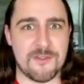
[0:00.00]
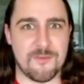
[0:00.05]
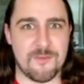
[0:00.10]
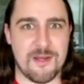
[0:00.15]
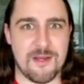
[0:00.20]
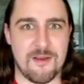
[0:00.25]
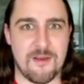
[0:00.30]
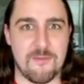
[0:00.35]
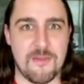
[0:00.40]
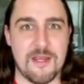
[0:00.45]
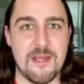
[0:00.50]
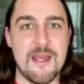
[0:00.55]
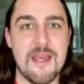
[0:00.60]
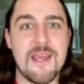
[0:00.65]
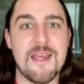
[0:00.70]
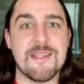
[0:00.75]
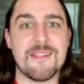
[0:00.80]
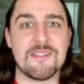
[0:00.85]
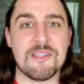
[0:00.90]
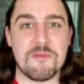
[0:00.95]
repeating on me.
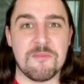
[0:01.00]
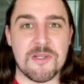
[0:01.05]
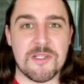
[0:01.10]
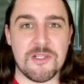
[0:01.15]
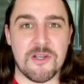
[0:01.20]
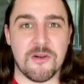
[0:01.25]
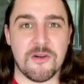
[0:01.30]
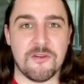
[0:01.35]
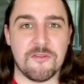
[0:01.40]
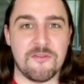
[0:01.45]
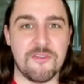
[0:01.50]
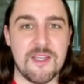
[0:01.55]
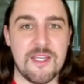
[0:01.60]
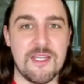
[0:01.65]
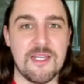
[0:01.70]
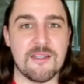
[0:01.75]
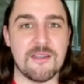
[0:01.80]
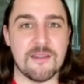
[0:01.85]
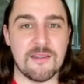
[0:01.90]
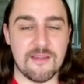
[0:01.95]

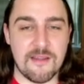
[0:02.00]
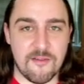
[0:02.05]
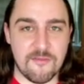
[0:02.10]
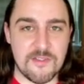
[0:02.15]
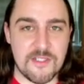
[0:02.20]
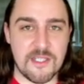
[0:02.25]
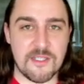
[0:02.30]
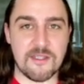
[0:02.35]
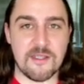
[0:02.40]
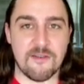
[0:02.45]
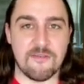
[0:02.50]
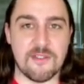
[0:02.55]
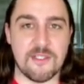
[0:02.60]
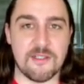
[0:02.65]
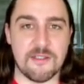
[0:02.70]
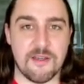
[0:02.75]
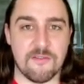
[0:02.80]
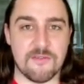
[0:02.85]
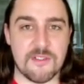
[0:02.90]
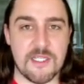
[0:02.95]
Cinematography, loved it, loved
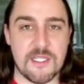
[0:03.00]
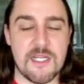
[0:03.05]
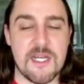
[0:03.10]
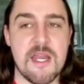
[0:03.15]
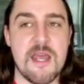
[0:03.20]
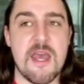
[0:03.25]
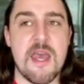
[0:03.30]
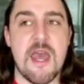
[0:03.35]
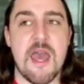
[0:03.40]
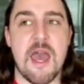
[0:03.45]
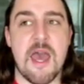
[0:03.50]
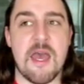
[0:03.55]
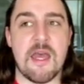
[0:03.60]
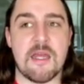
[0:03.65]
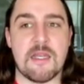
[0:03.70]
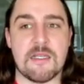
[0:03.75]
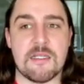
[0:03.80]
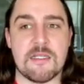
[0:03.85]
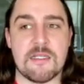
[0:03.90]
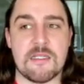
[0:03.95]
it, loved it.
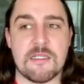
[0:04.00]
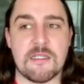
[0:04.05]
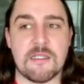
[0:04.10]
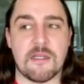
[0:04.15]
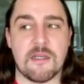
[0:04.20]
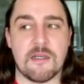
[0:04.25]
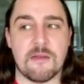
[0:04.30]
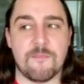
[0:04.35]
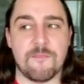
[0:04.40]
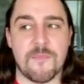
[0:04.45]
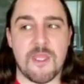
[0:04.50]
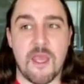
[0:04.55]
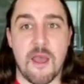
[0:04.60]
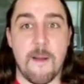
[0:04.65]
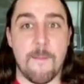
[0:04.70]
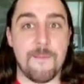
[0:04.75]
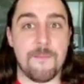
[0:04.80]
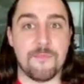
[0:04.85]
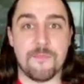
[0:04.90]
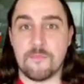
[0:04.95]
And yeah,
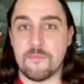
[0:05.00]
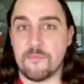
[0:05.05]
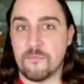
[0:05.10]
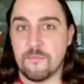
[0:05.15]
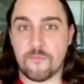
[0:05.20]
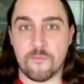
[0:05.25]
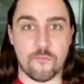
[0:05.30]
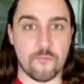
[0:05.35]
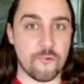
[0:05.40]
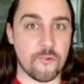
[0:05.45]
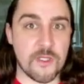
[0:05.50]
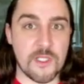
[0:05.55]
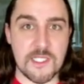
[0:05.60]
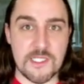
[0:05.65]
really